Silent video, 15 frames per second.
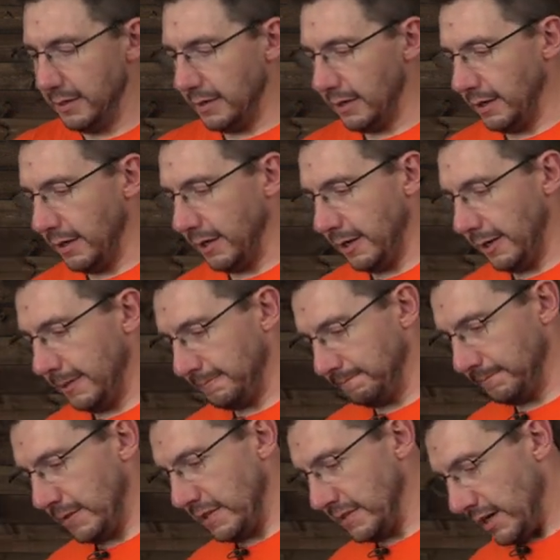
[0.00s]

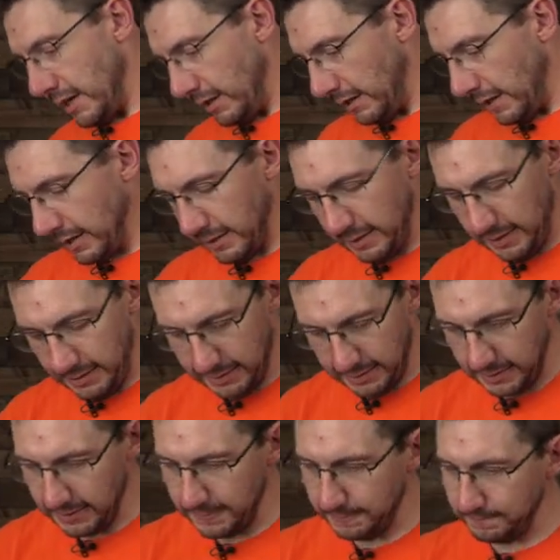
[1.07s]
Um, it's got a lot of
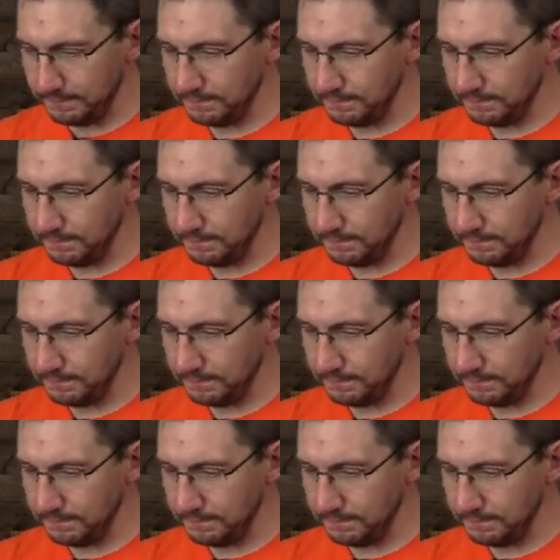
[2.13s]
these,